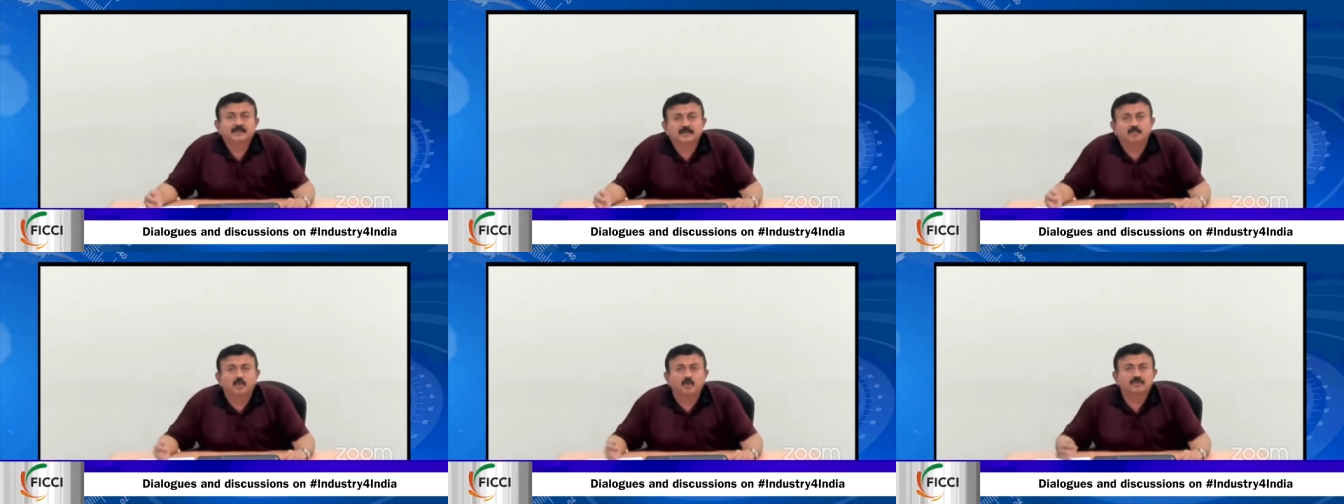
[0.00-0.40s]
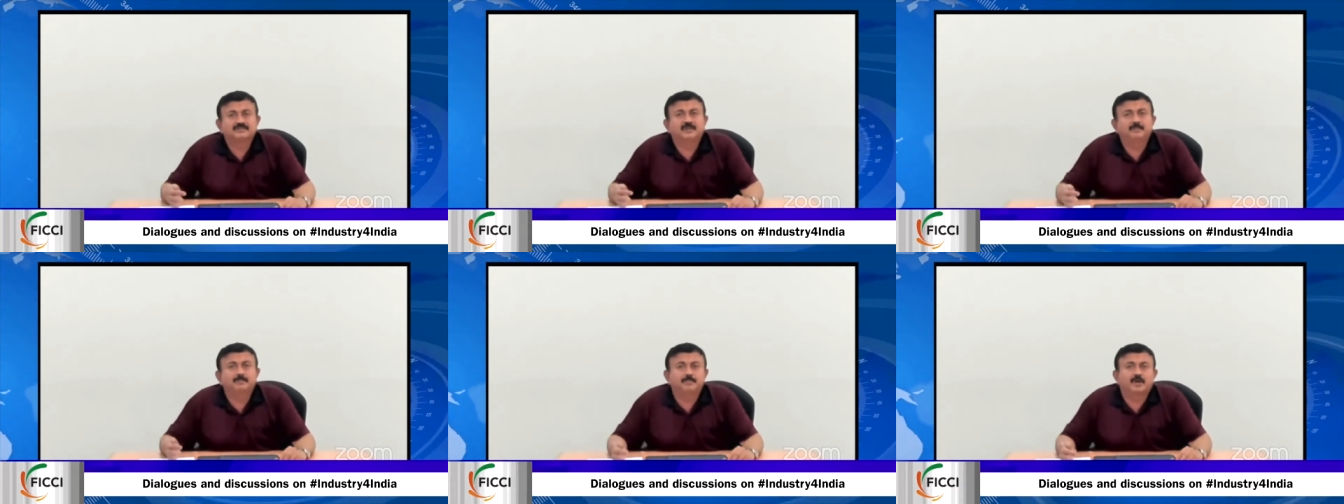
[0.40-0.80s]
the most
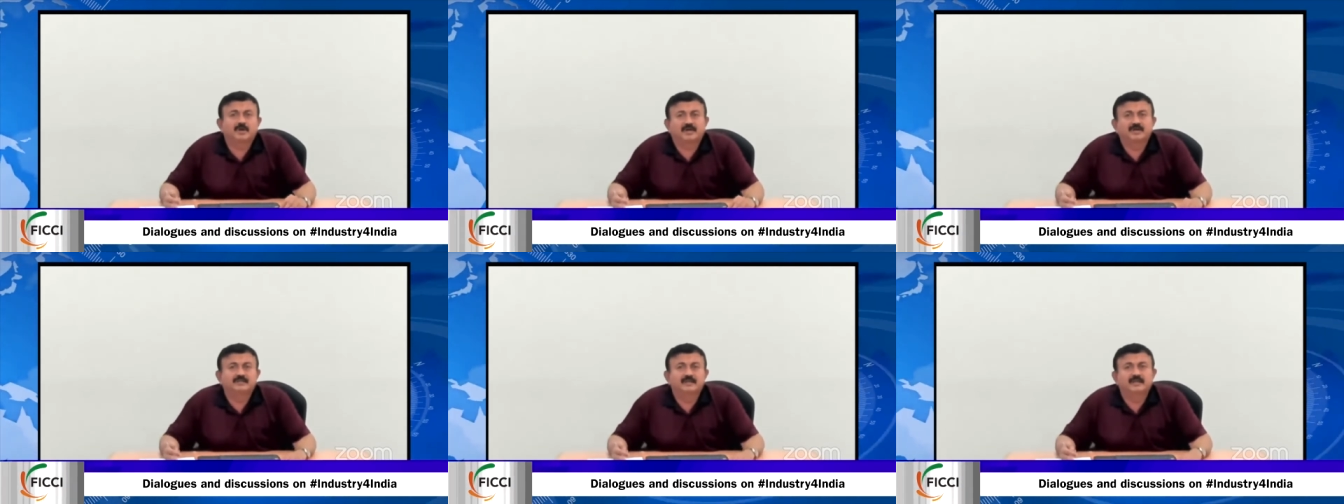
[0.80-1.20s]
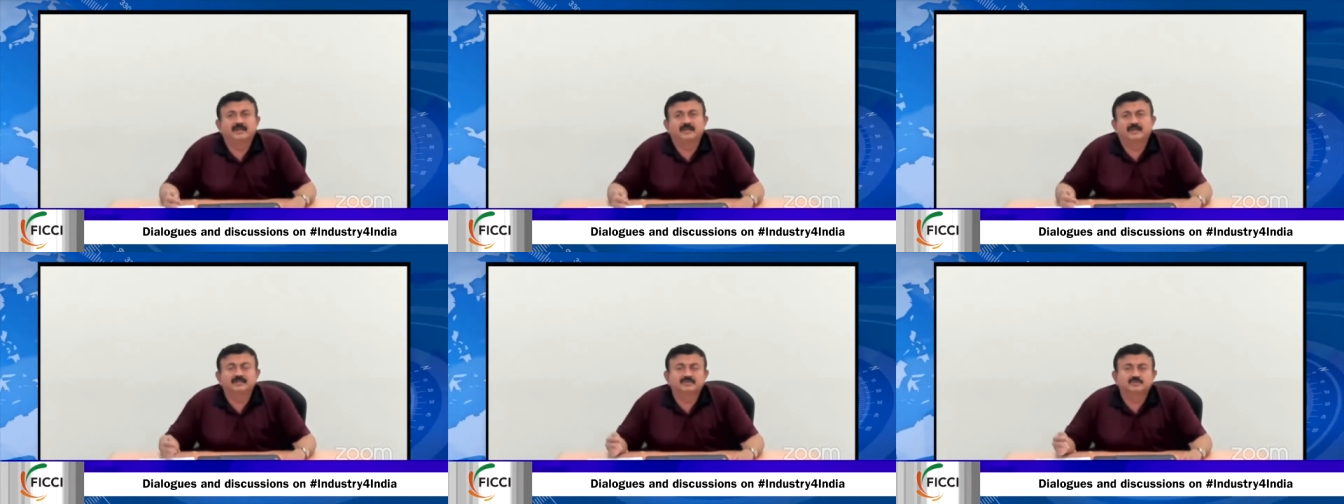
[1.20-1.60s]
important
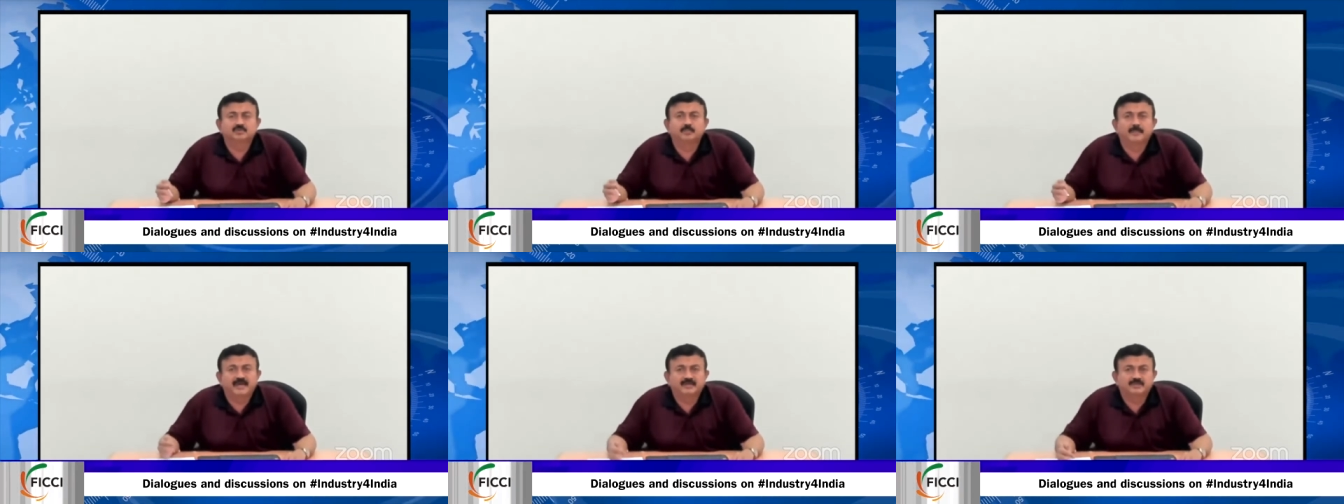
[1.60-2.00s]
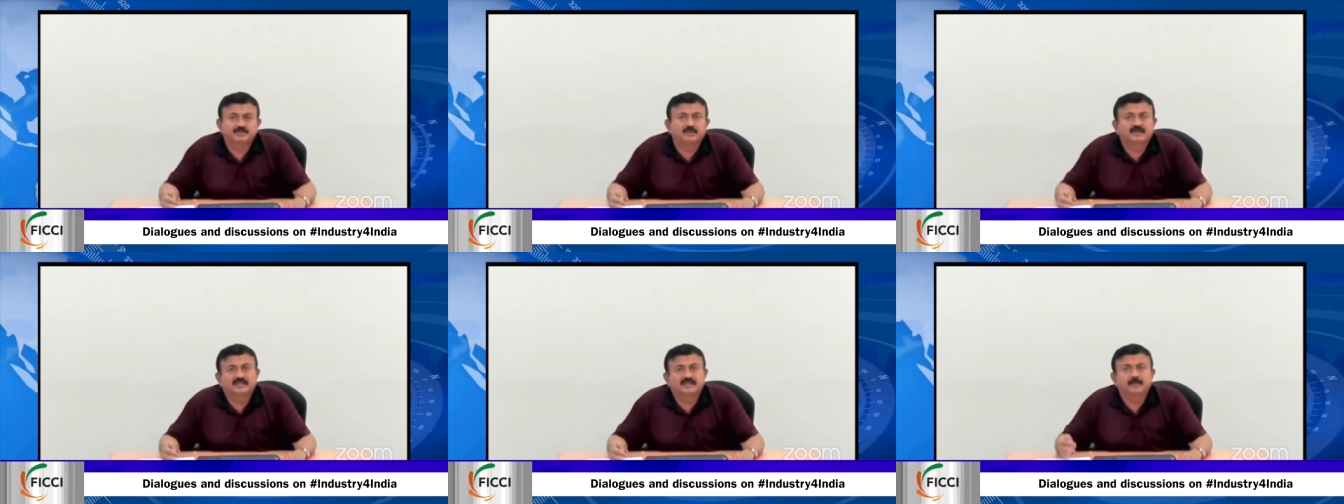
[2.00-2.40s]
thing is to make
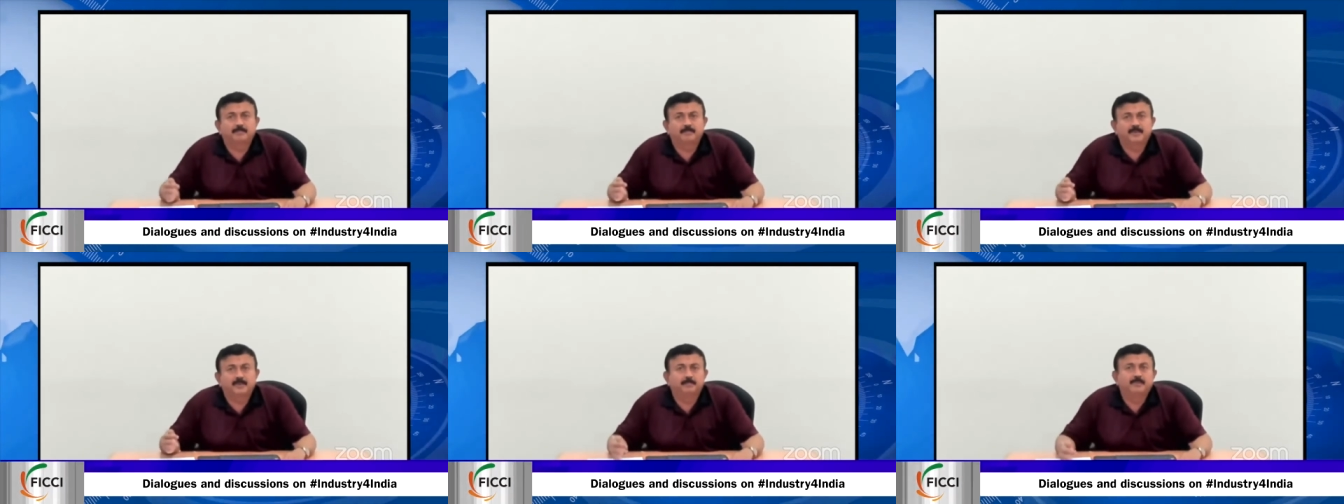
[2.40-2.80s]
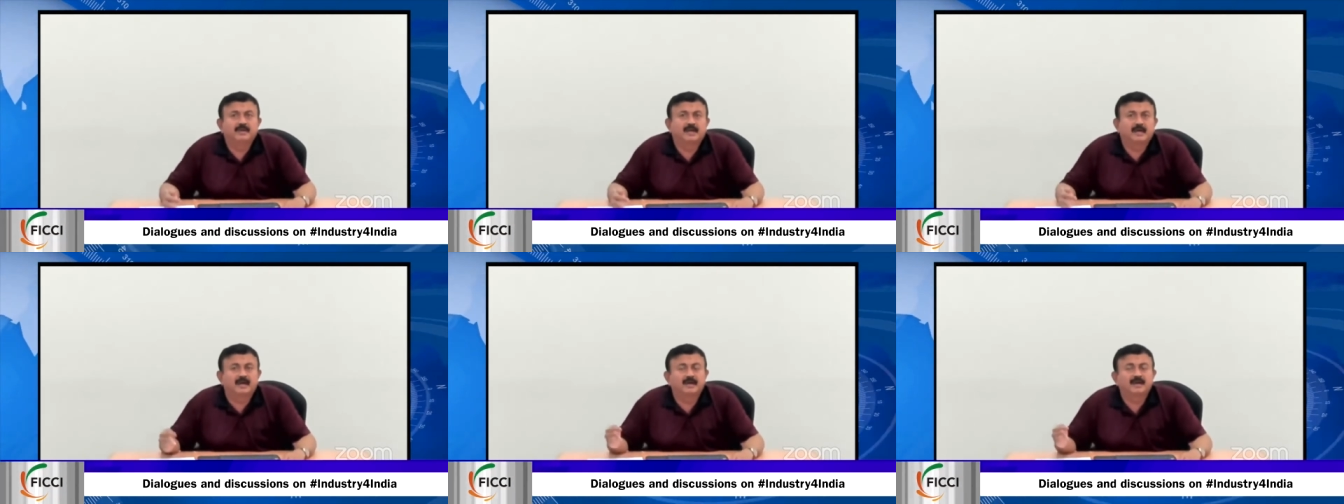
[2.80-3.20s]
sure that
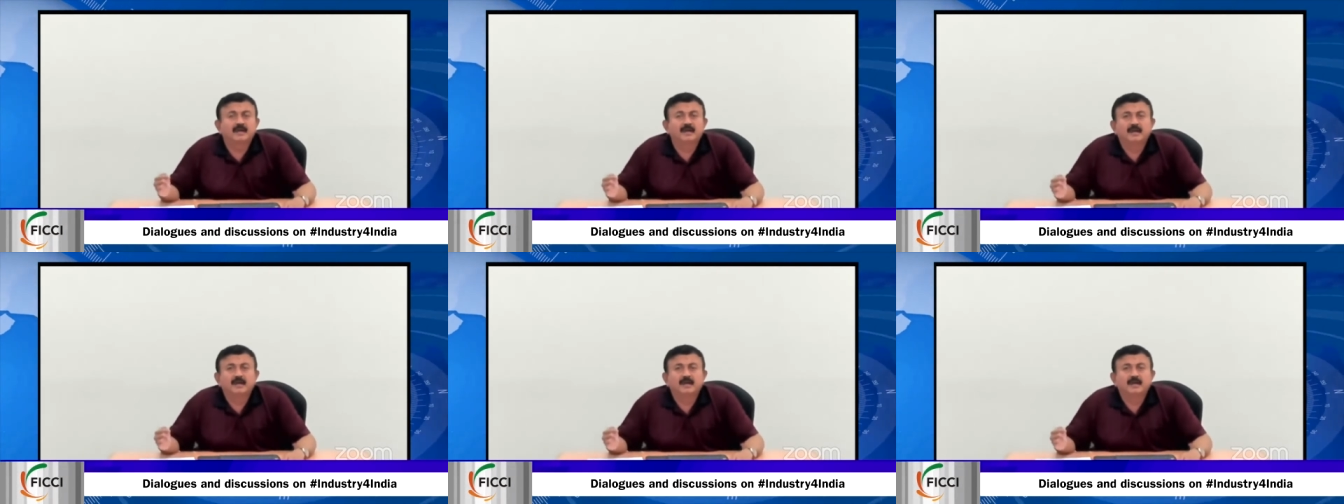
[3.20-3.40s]
people are